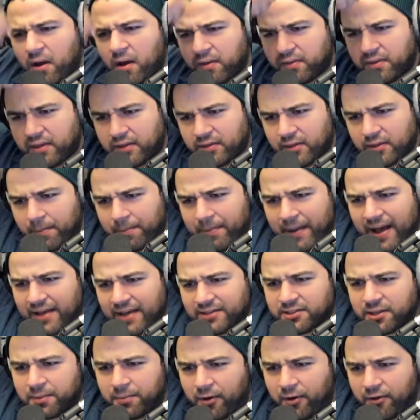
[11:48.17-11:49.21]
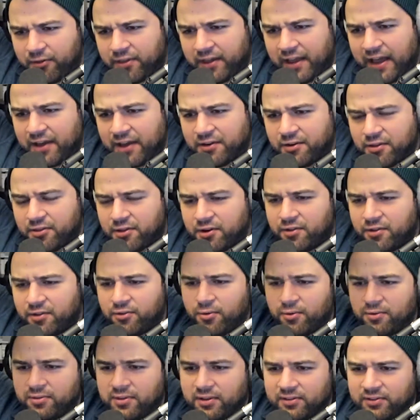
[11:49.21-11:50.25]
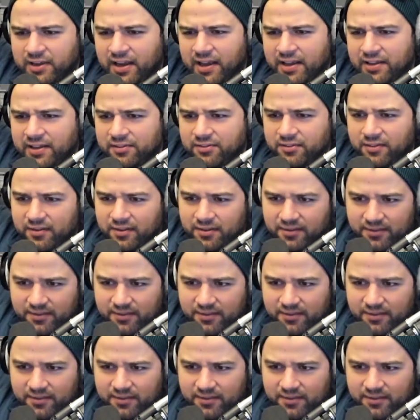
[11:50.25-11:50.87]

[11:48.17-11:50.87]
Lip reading: and the basketball thing had nothing to do with this heist.